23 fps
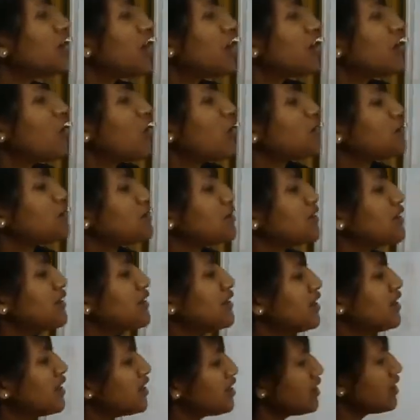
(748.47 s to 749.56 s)
An
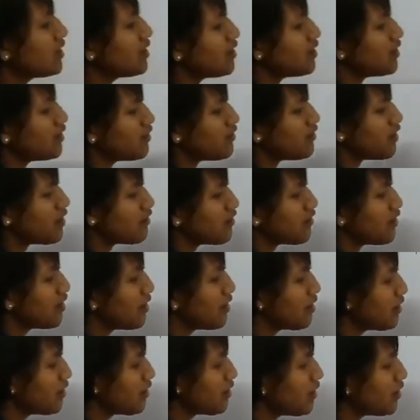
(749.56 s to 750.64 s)
optically rarer
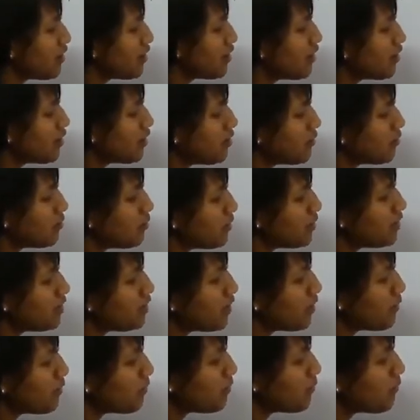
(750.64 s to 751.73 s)

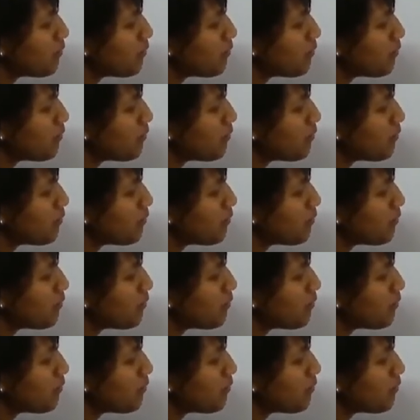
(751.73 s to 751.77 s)
medium.